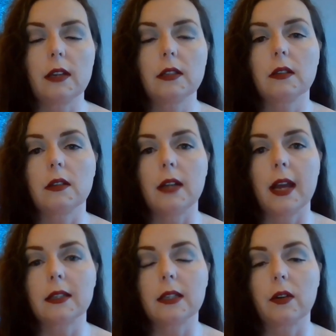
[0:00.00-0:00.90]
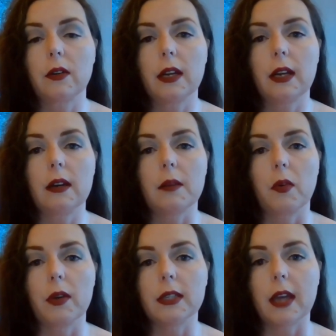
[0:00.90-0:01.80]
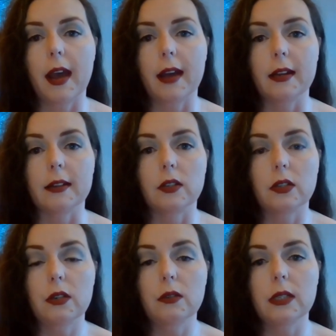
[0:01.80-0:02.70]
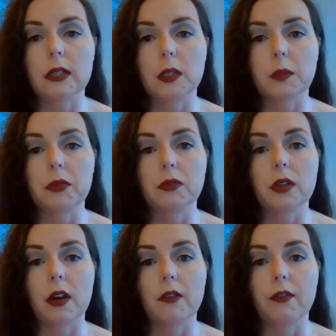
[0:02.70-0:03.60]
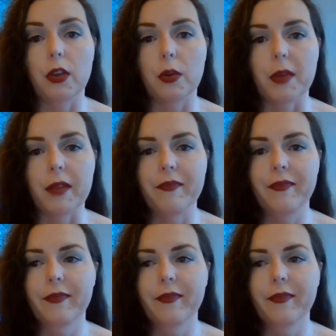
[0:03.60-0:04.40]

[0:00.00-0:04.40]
So the next ingredient I'm going to add is two teaspoons of cumin.